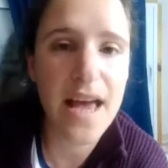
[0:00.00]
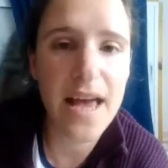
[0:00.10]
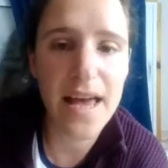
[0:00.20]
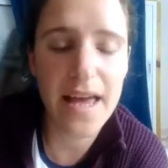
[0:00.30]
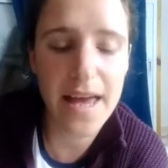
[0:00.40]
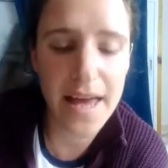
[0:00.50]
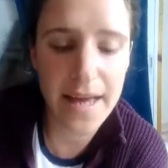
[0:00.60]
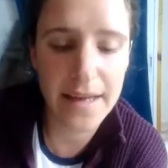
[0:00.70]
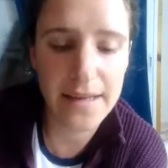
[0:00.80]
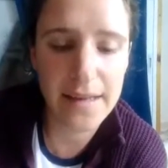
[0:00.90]

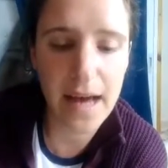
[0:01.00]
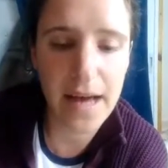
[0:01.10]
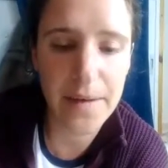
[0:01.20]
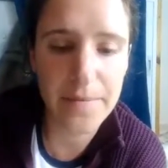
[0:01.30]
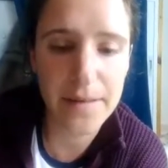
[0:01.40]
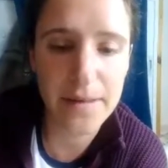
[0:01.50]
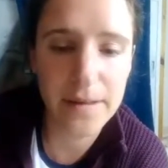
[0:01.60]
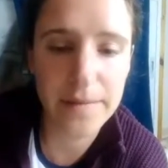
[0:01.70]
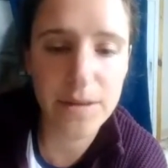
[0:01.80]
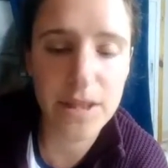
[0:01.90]
And I
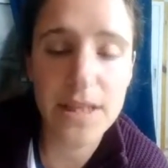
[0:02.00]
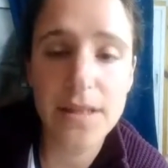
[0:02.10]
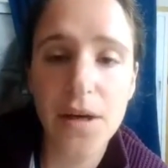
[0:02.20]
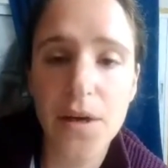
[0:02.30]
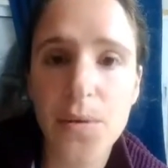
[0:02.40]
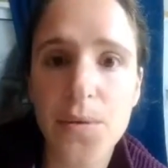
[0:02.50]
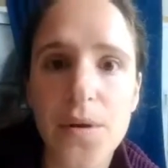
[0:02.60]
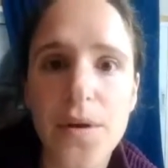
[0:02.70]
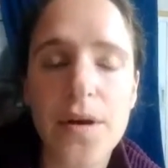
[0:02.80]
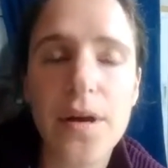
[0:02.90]
am just now
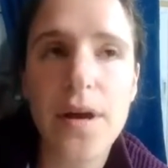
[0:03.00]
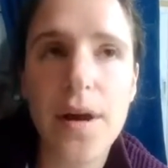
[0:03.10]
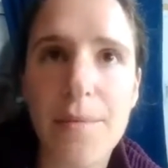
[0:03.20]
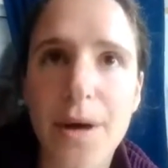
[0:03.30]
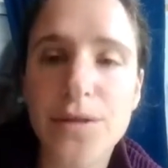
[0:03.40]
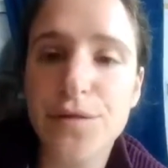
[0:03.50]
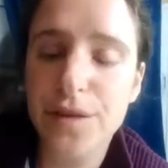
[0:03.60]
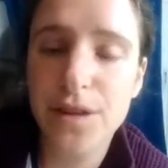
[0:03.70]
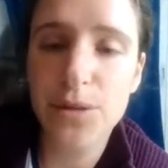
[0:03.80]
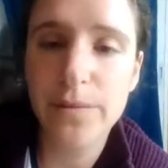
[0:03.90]
about to
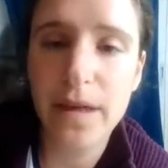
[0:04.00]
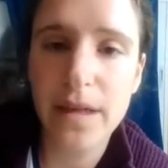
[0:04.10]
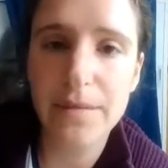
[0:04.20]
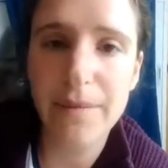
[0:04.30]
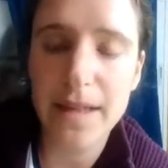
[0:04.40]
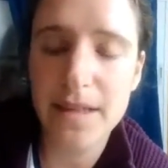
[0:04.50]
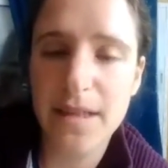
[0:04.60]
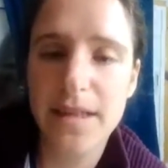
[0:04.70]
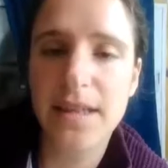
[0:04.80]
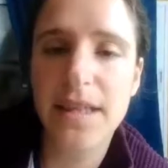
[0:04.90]
finish my
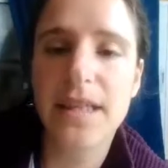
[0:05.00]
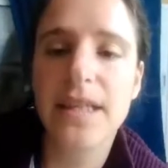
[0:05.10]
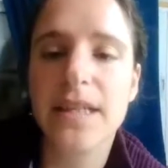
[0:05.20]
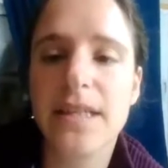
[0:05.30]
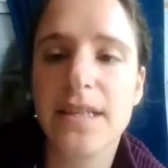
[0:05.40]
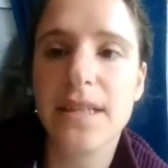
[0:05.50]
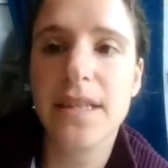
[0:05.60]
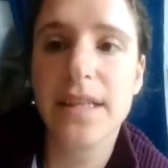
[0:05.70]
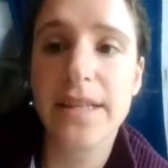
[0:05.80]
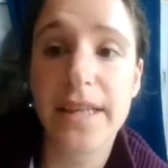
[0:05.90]
master's degree in
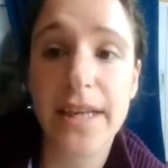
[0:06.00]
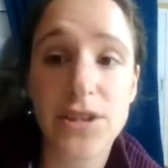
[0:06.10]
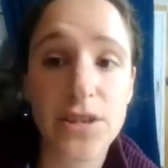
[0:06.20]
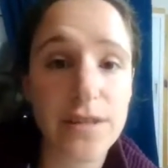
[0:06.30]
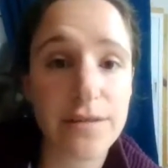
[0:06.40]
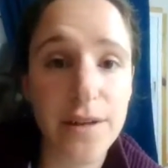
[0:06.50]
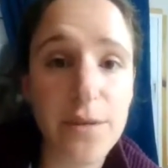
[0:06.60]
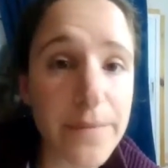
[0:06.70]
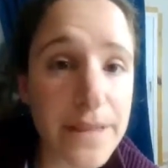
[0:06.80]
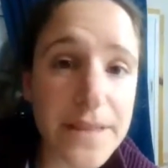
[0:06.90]
international
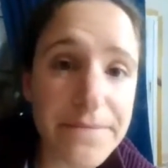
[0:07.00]
development.